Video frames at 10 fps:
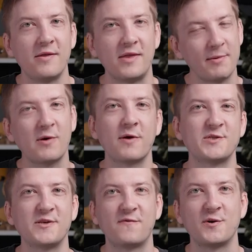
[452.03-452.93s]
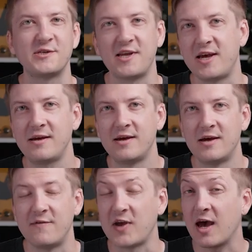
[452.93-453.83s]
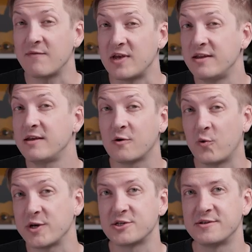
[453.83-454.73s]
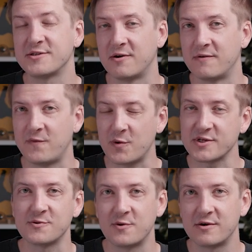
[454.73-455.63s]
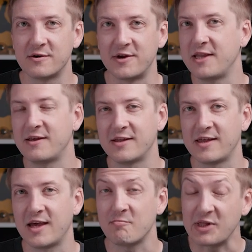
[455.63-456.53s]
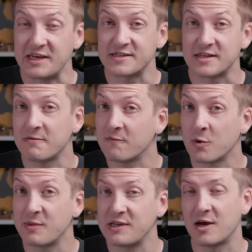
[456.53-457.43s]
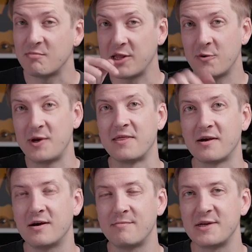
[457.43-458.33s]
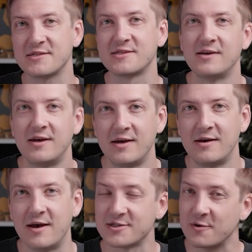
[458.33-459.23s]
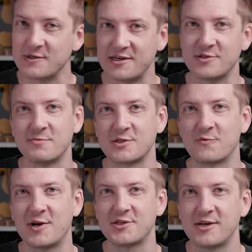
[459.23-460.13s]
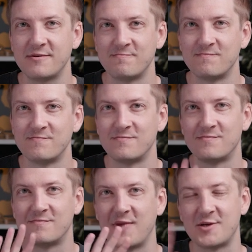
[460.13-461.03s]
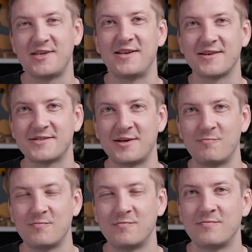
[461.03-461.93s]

That about covers it for today. If you have any questions on focus order or anything like that, please leave them for me down below in the comments. And as always, thank you so much for watching. I'll see you next time.